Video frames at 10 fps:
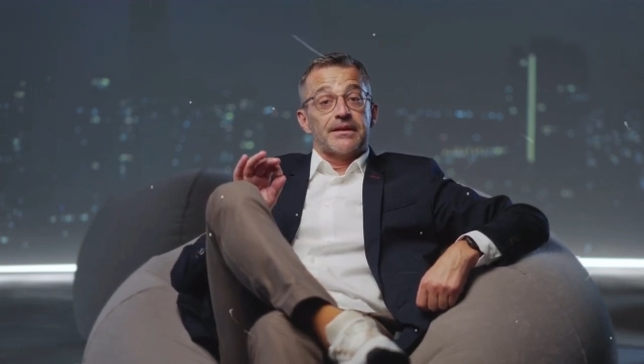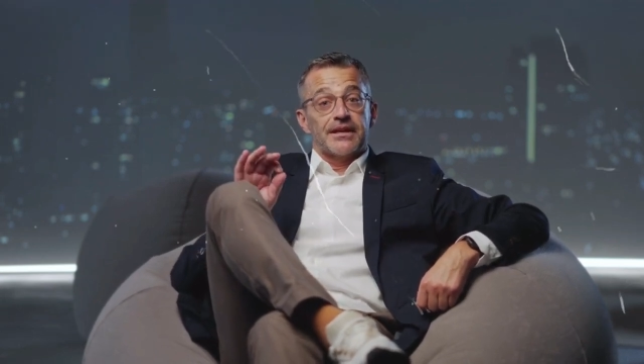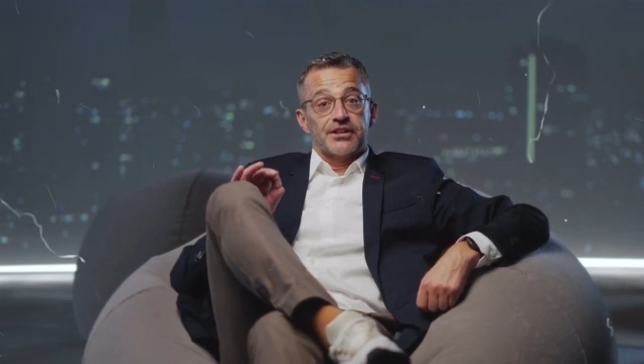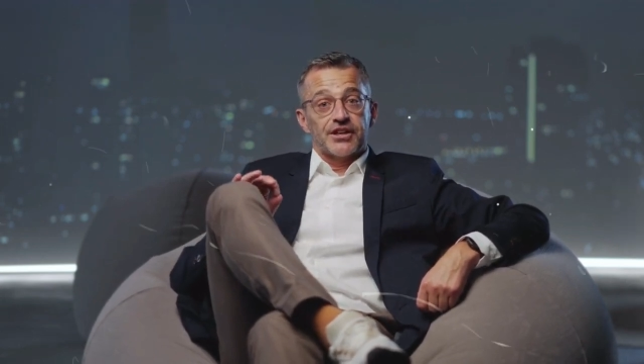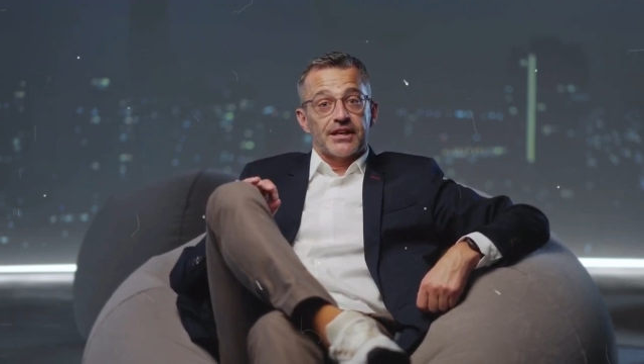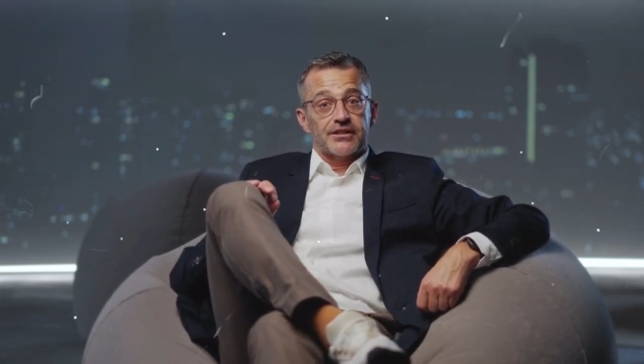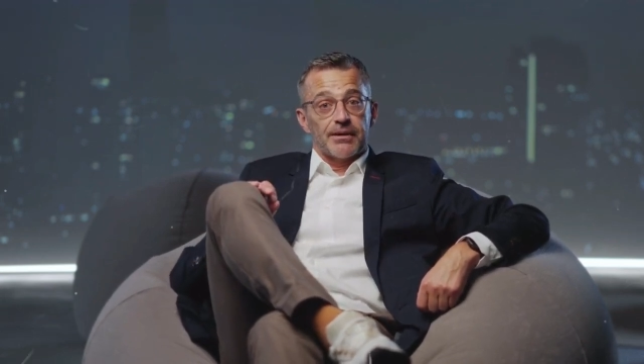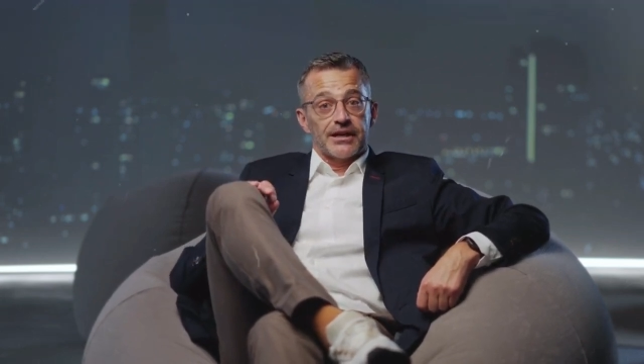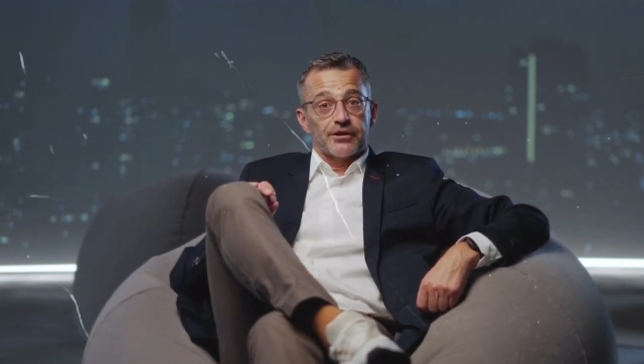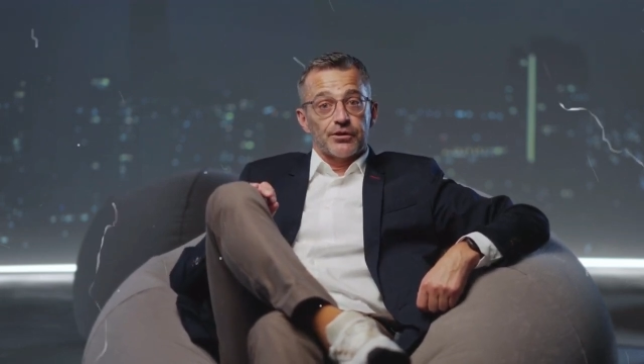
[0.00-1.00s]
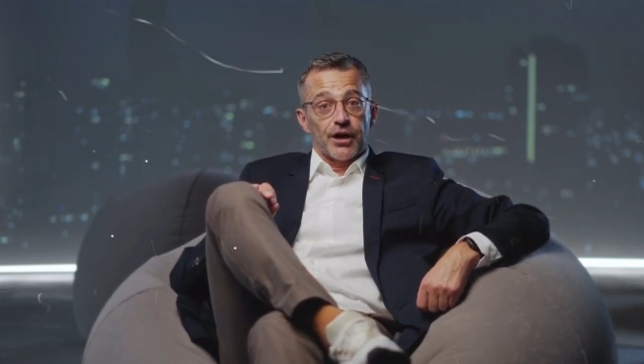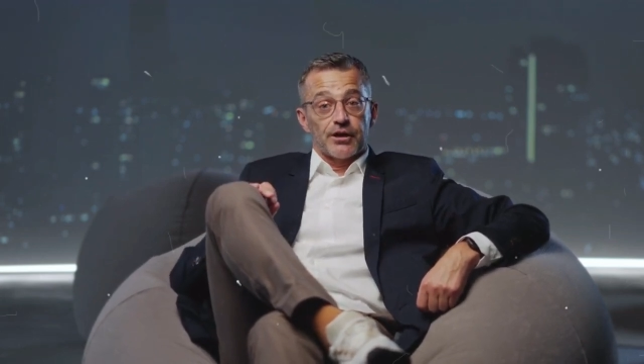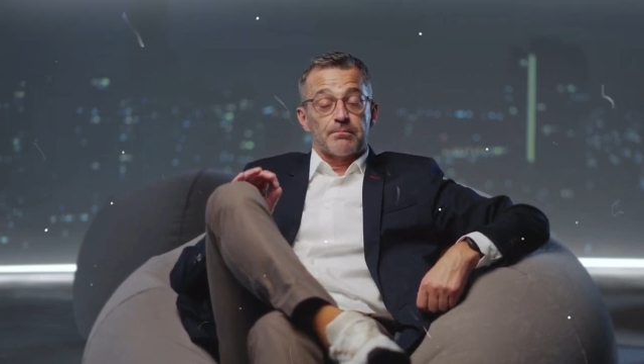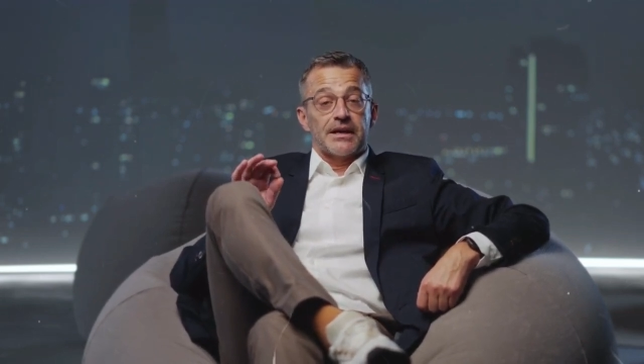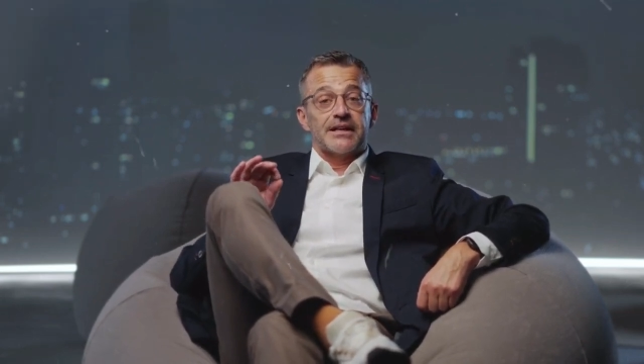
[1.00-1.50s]
It shakes men who
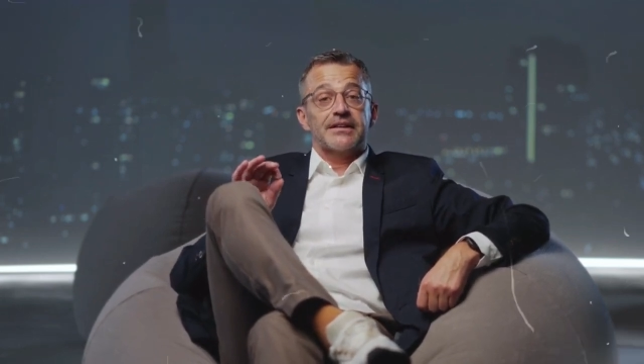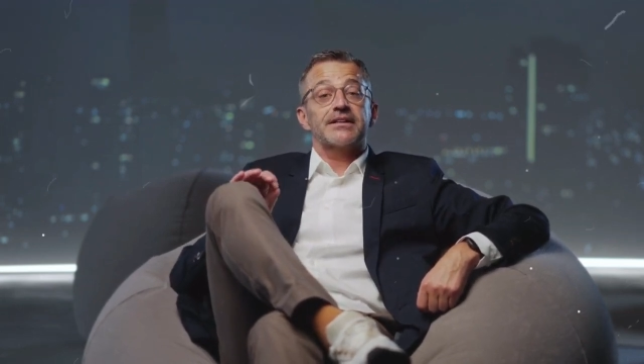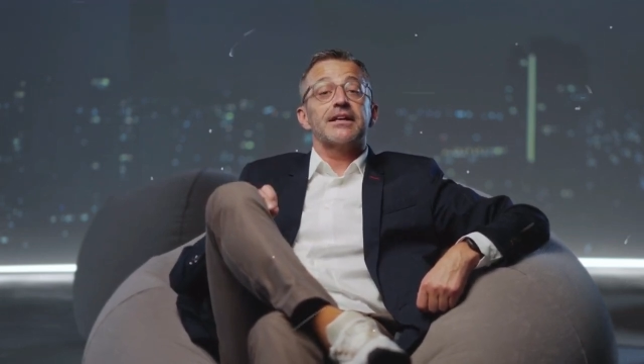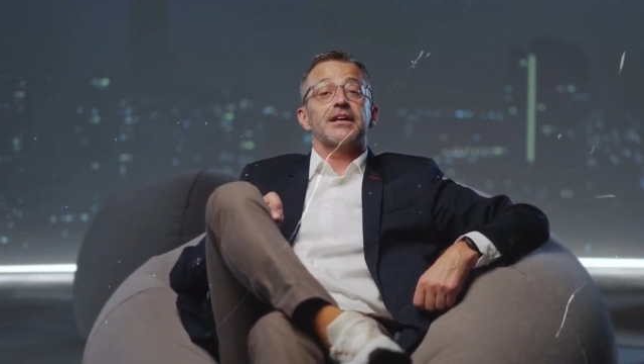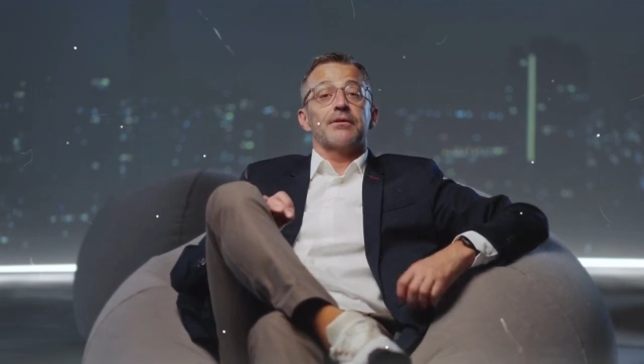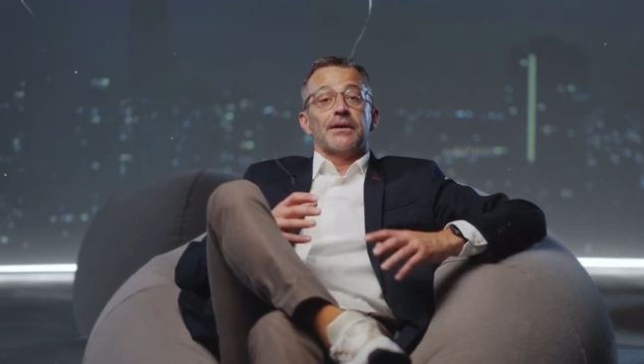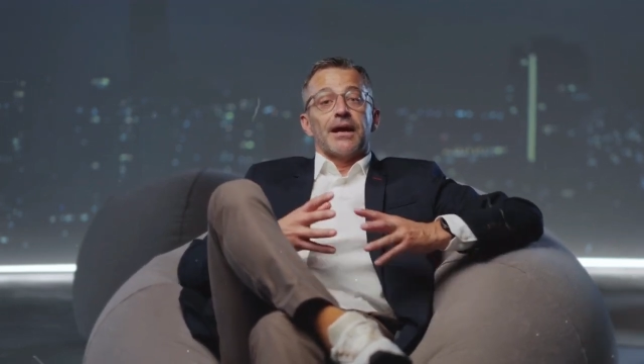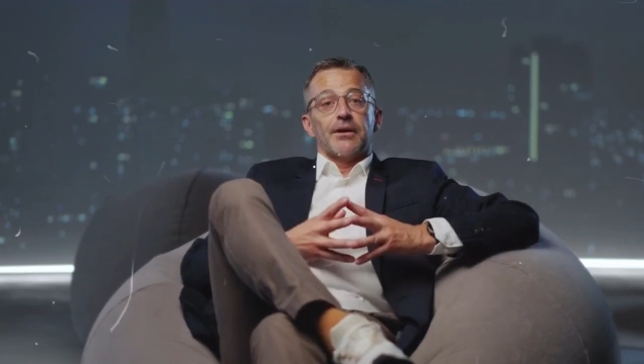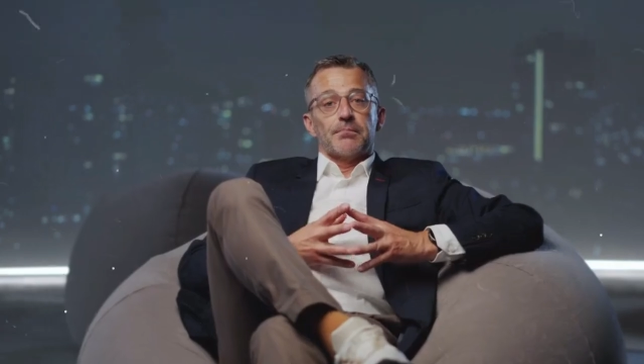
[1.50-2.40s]
can't make a decision without